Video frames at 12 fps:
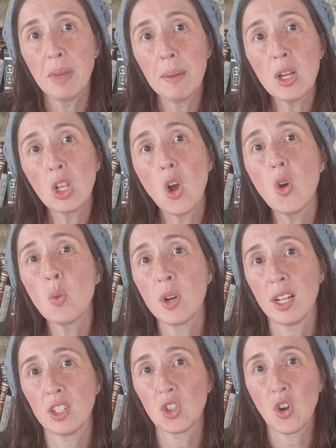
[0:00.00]
maybe alone
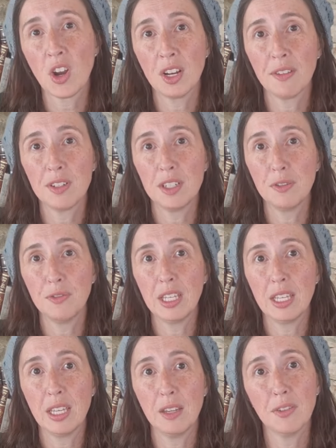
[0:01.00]
we're not strong enough to
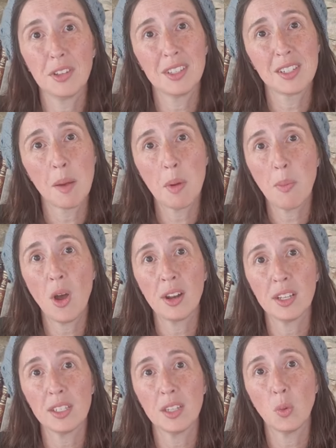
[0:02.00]
defeat the evil that's come
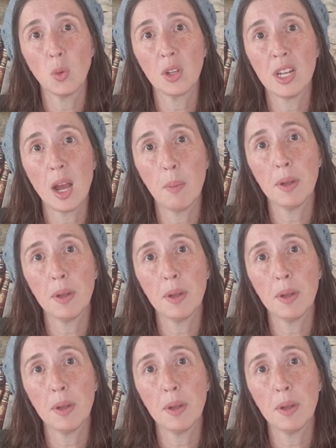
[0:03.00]
upon us in the world now,